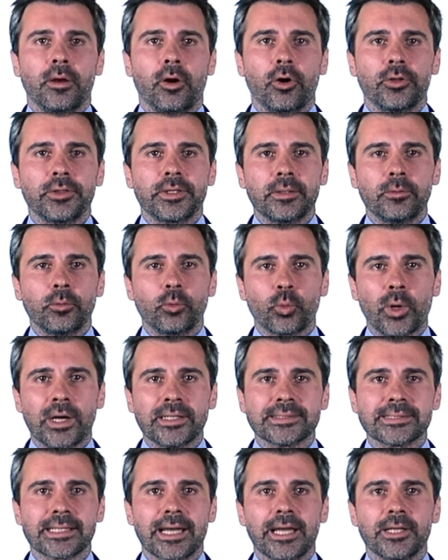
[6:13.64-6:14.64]
On the
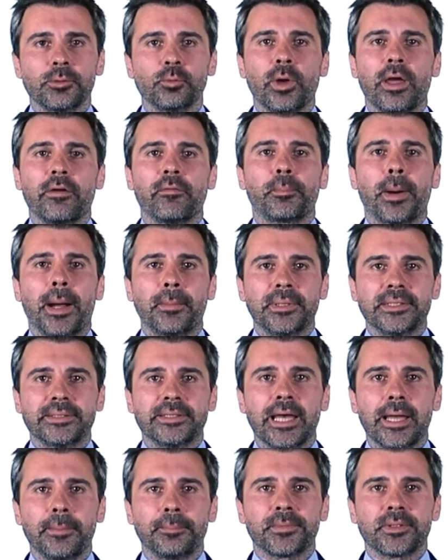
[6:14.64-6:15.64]
one side, we have public
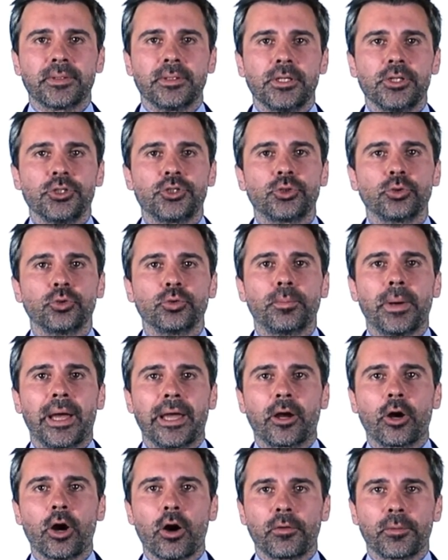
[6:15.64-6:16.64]
debt issued
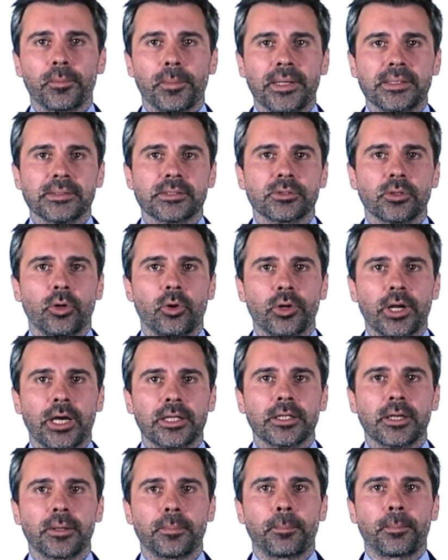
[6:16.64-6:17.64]
by governments or
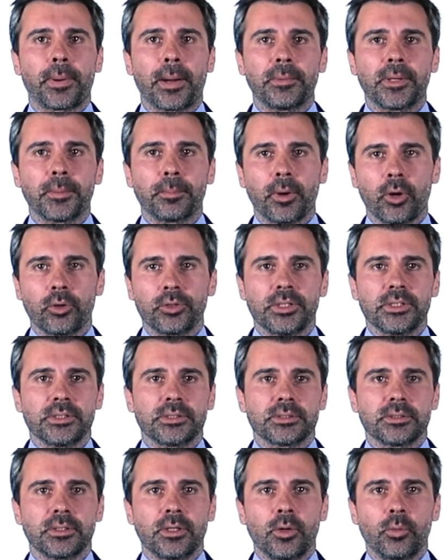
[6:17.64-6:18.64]
other public
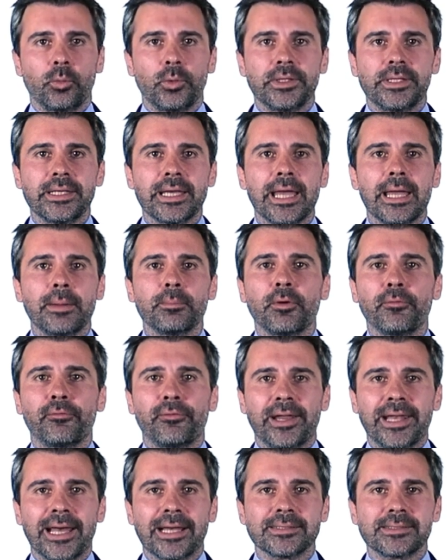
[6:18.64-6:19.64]
bodies with the aim of
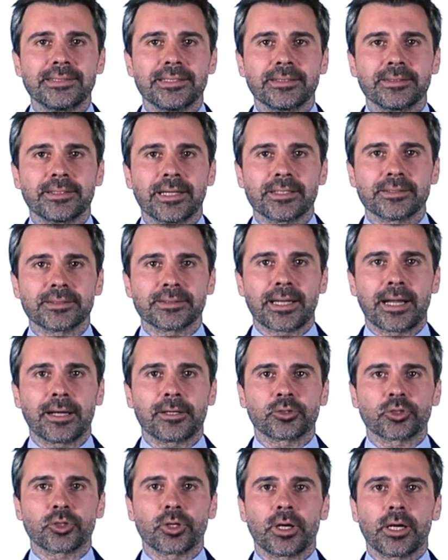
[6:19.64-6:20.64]
financing their
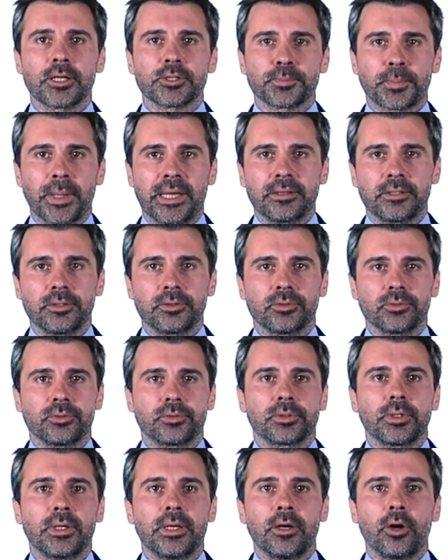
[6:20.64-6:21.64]
structural expenditure.
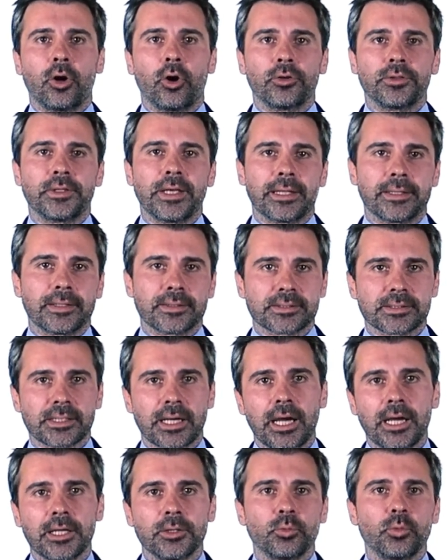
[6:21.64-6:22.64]
On the other
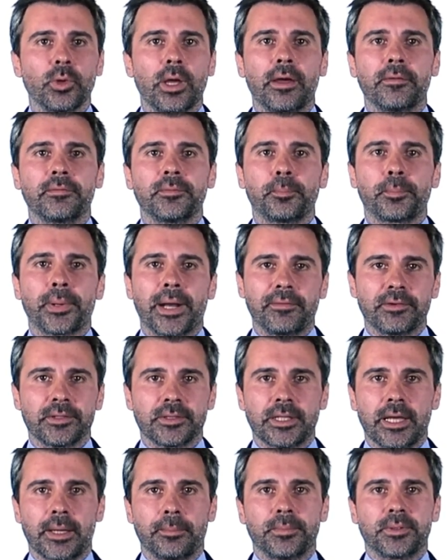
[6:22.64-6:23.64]
side, we have
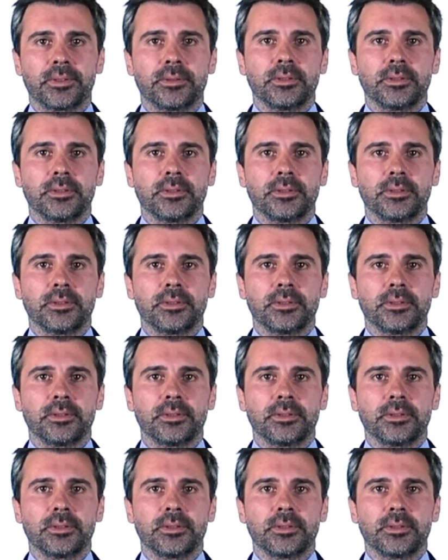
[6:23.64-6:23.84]
private debt,